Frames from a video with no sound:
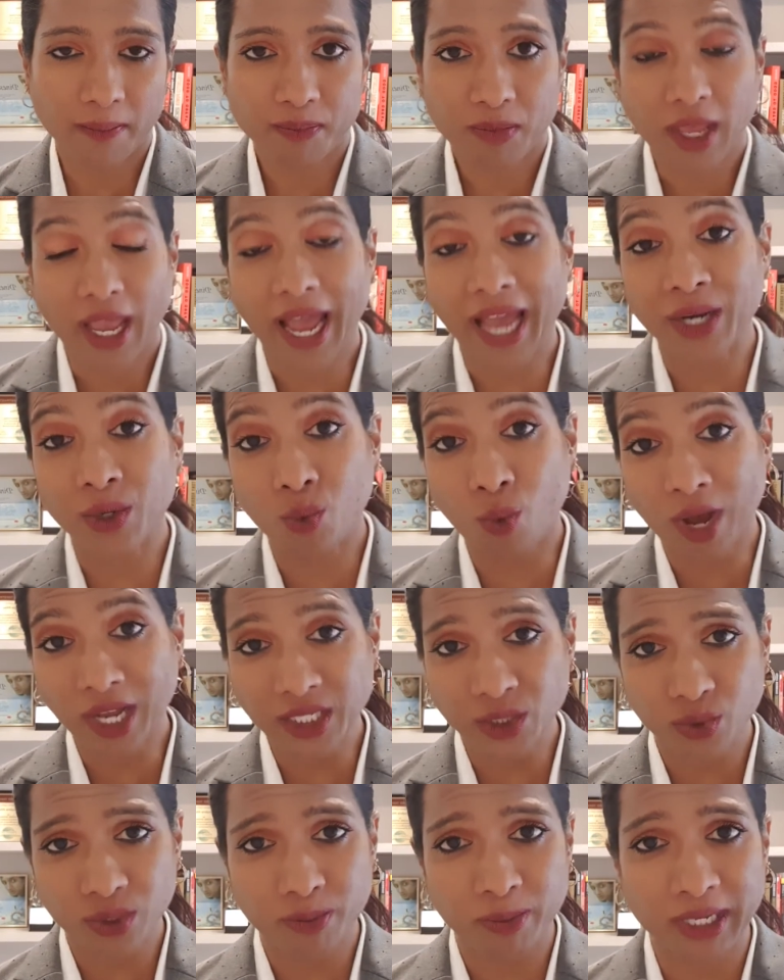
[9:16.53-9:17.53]
And
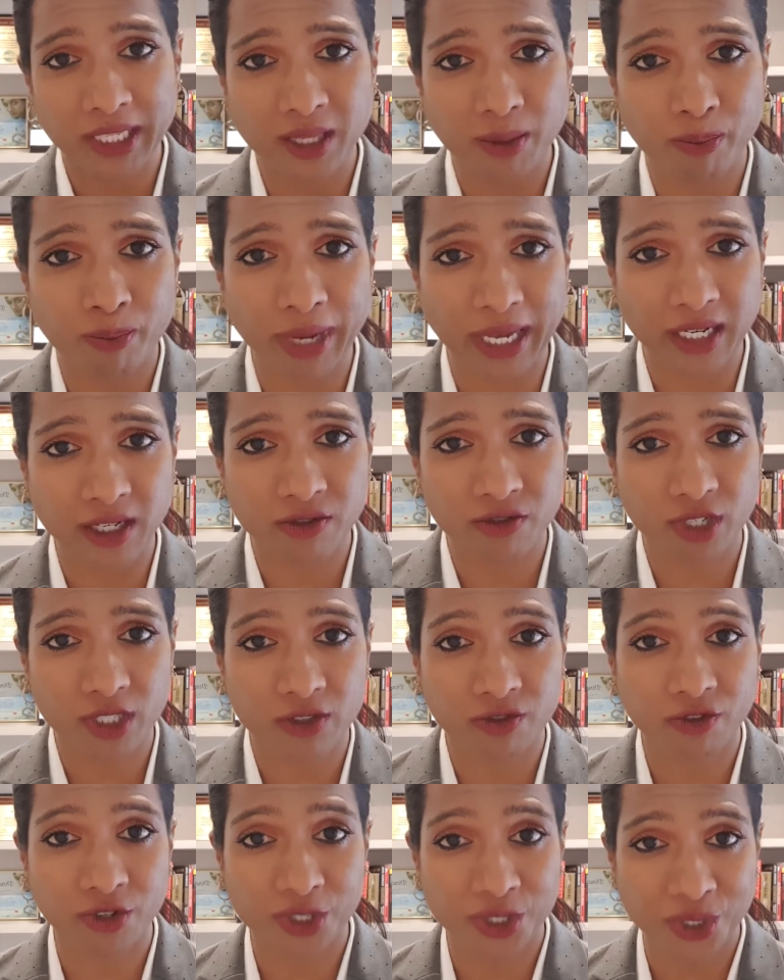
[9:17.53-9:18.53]
what would be the benefit
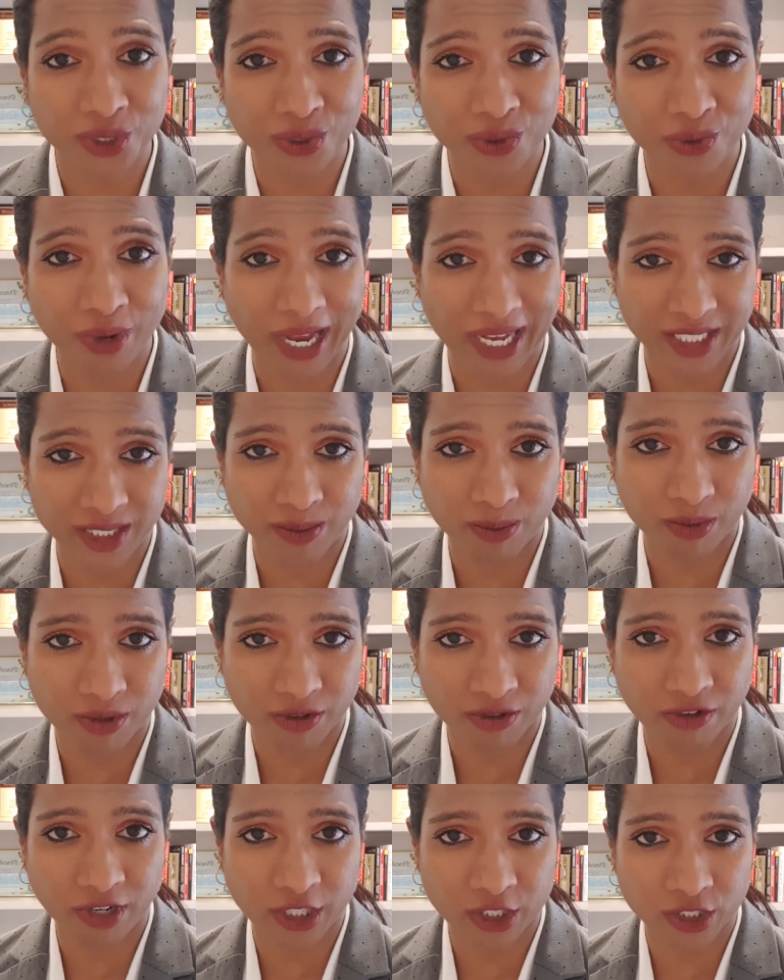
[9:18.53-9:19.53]
for you as a
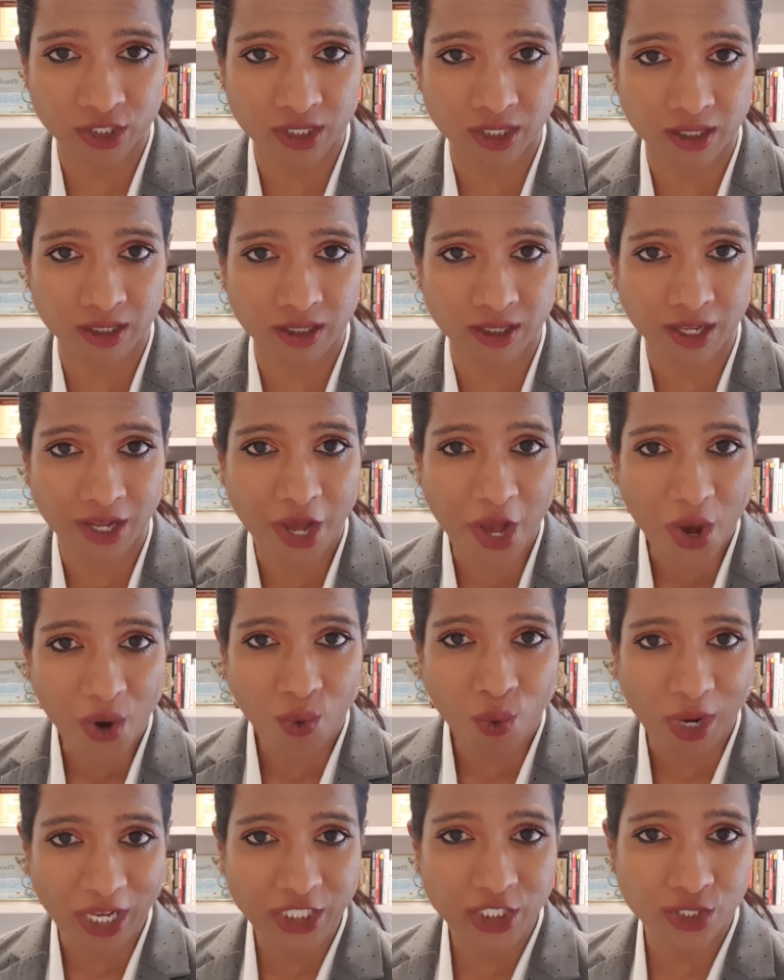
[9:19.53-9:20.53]
professional
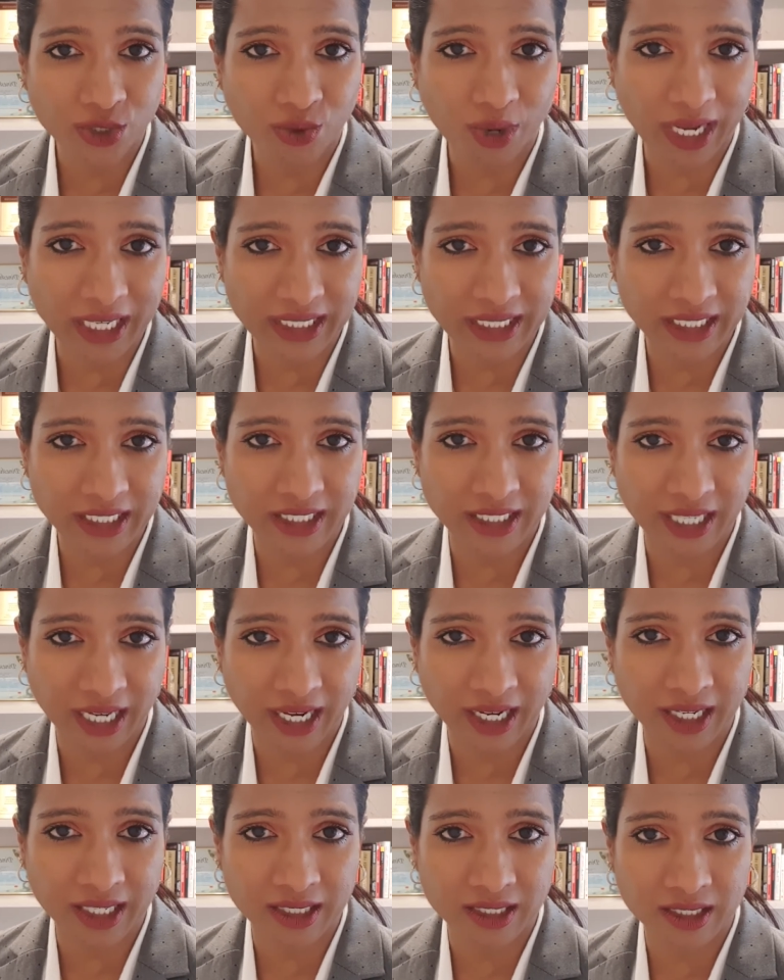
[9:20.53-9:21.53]
once you
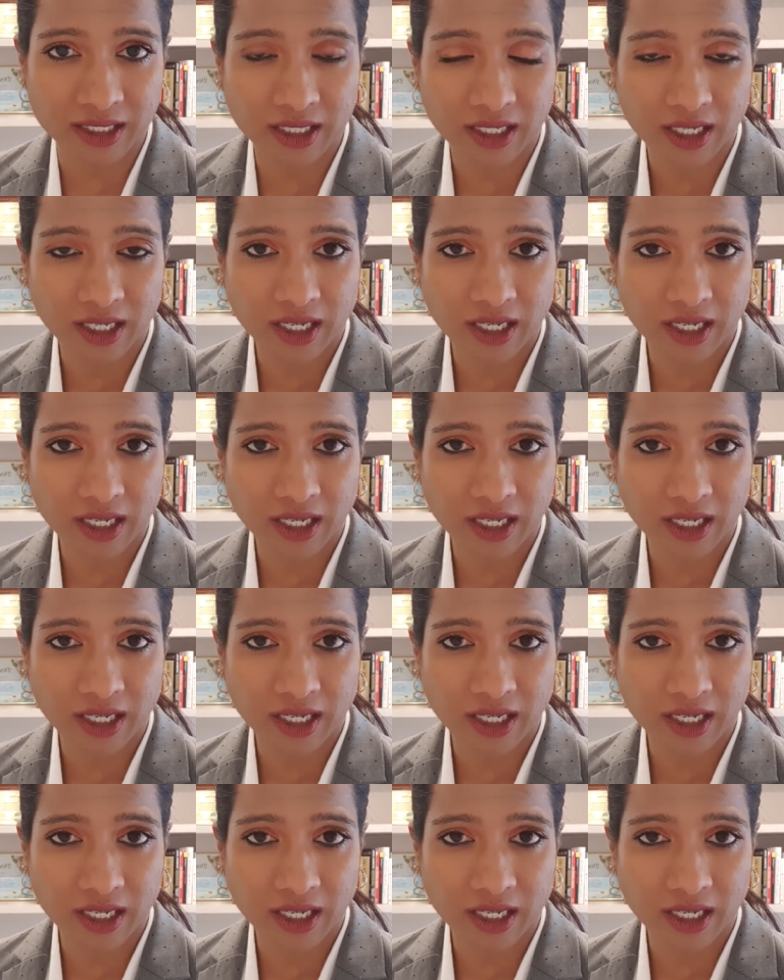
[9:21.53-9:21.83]
understand